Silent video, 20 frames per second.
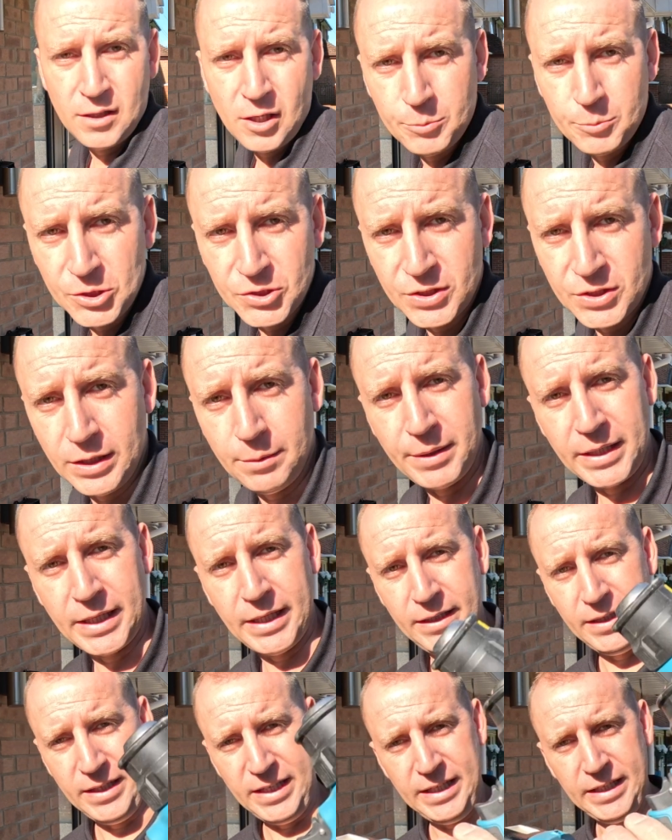I'm using the
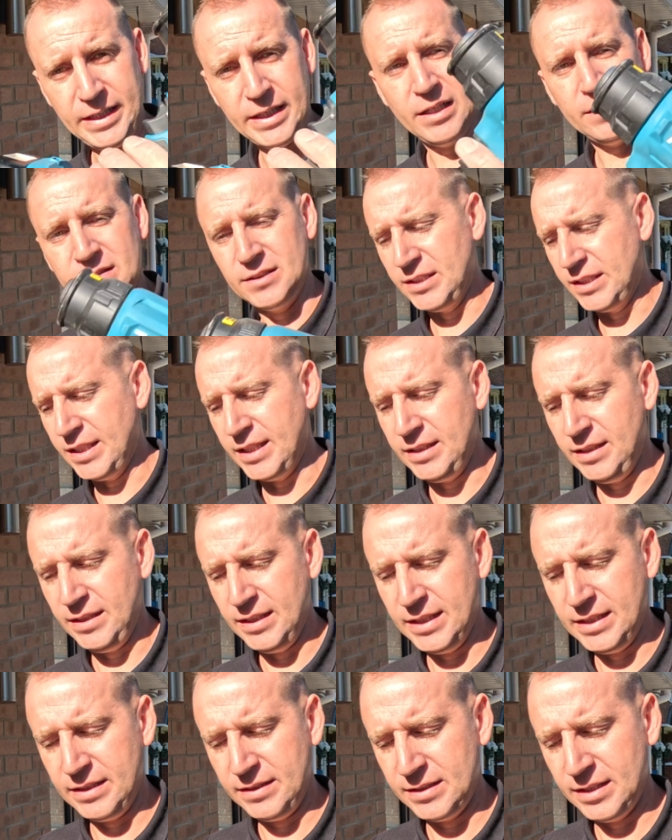Makita heat gun today
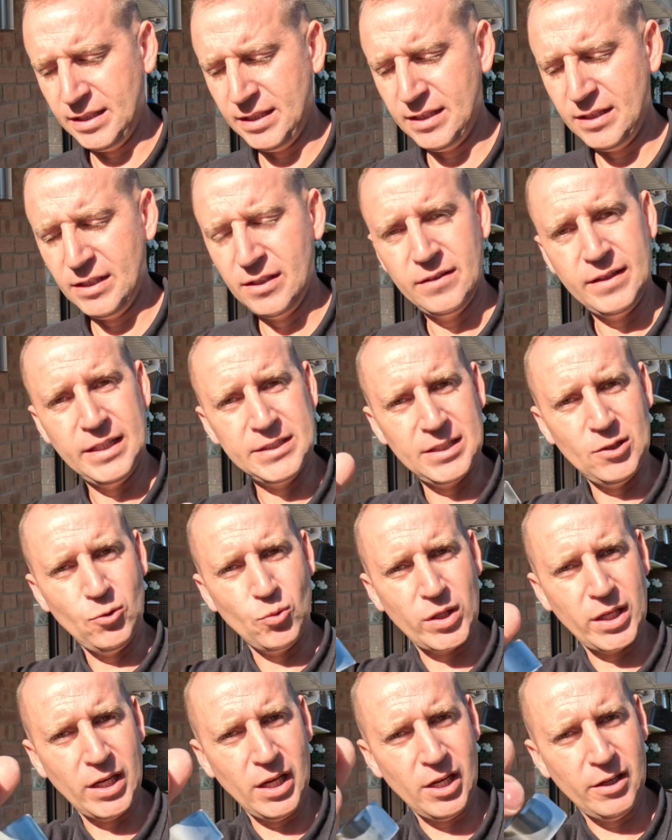and there's a little
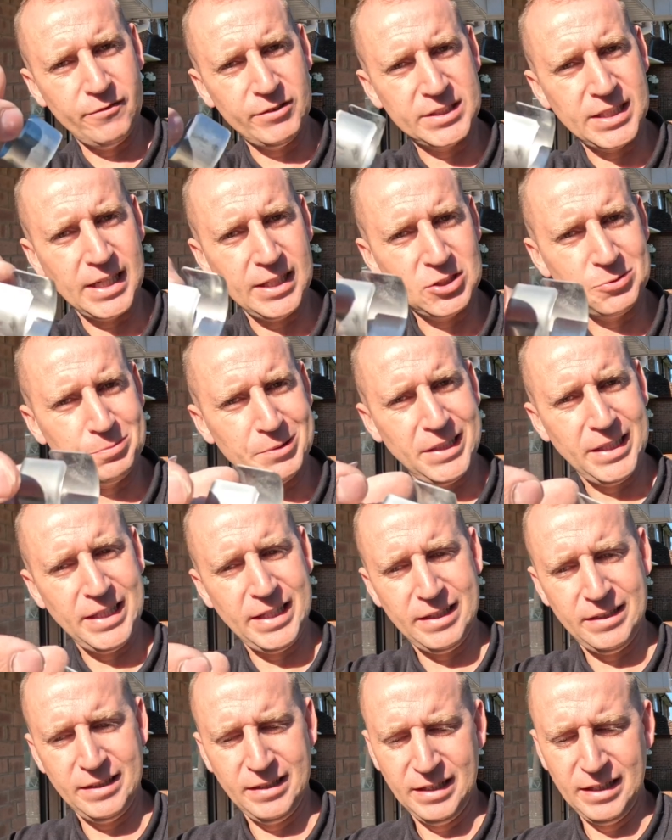curb attachment
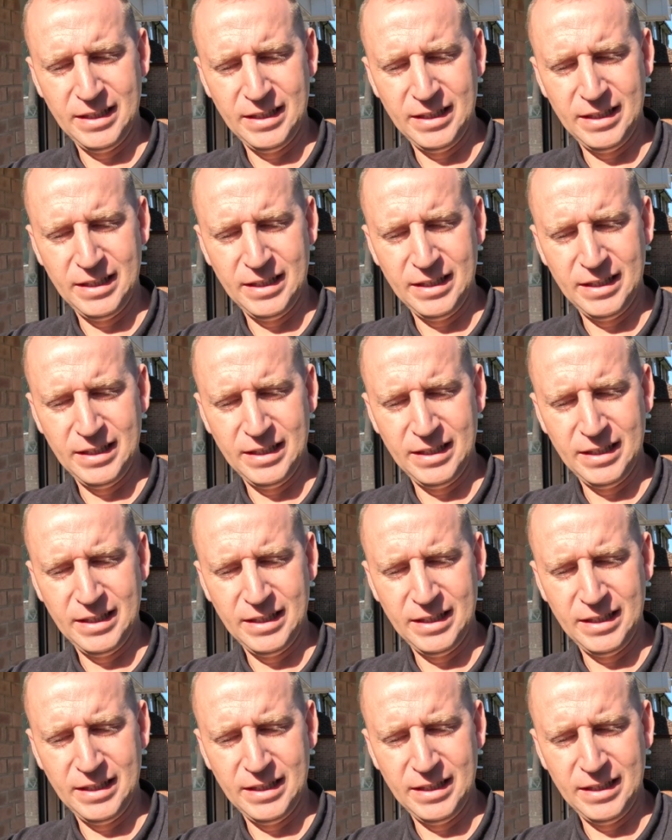here.